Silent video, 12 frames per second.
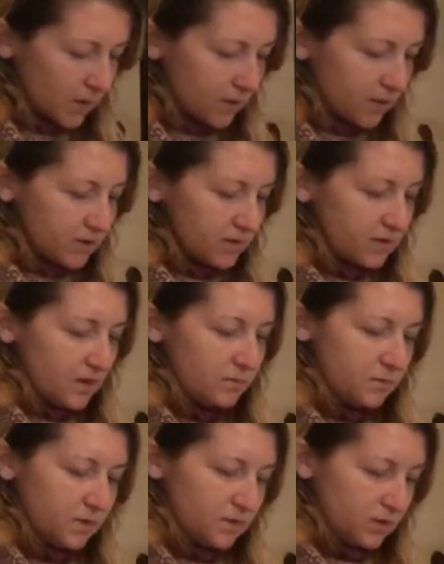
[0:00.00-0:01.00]
Another
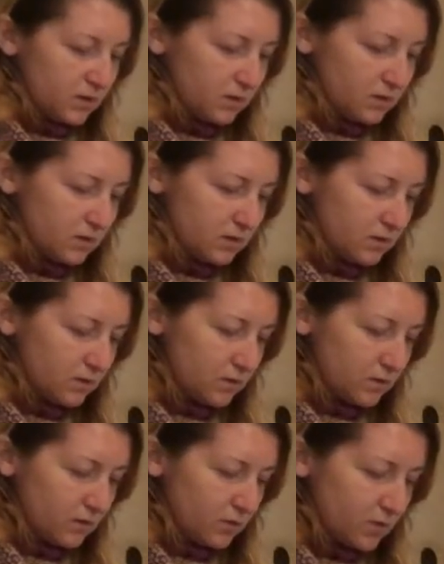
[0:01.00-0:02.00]
statement that
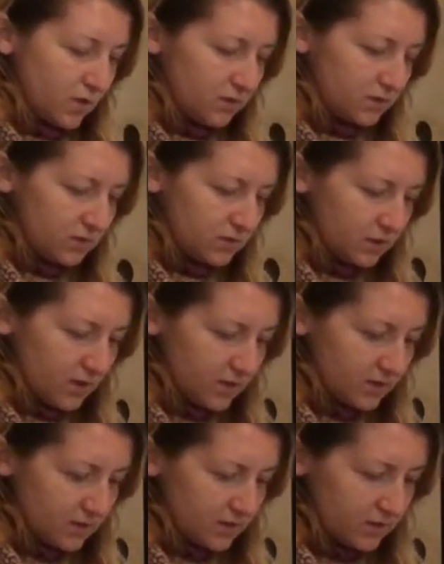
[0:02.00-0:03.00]
I would like to
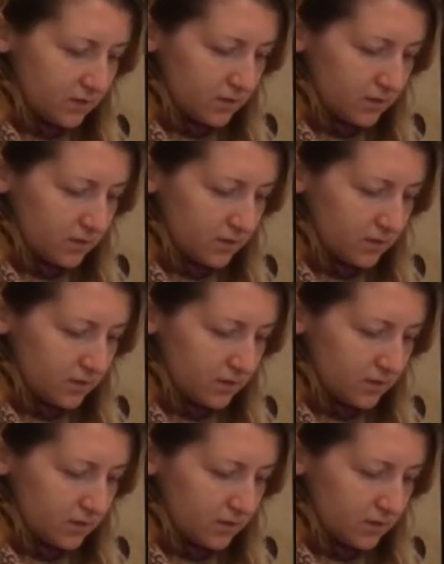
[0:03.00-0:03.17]
discuss, I